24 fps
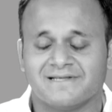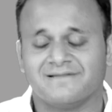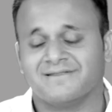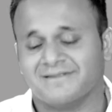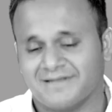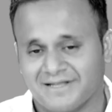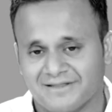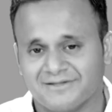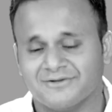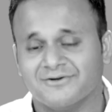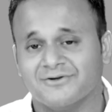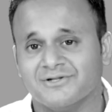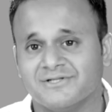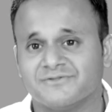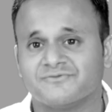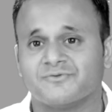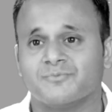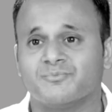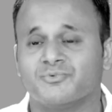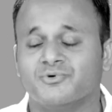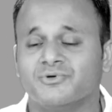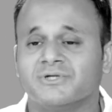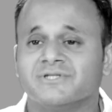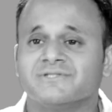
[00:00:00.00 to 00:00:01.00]
And the girl is
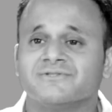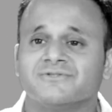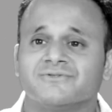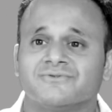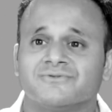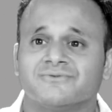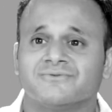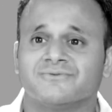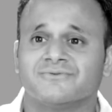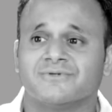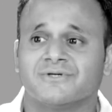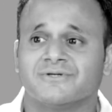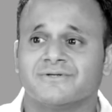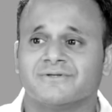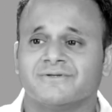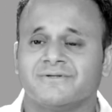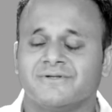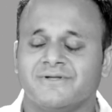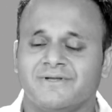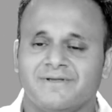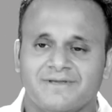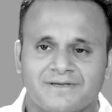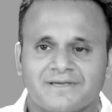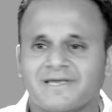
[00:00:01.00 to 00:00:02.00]
from Pune, so
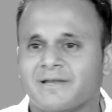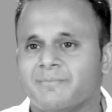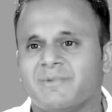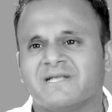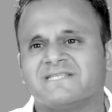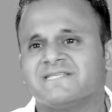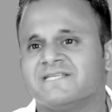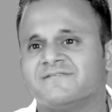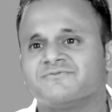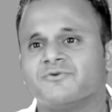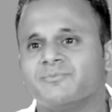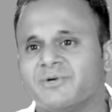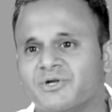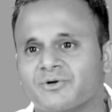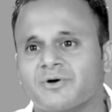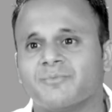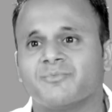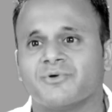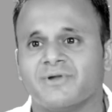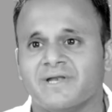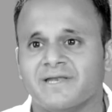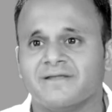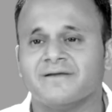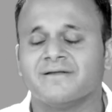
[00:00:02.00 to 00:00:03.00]
it made sense for me to
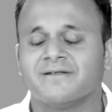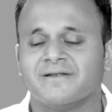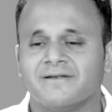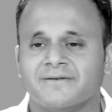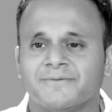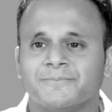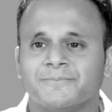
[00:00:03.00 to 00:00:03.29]
come to India.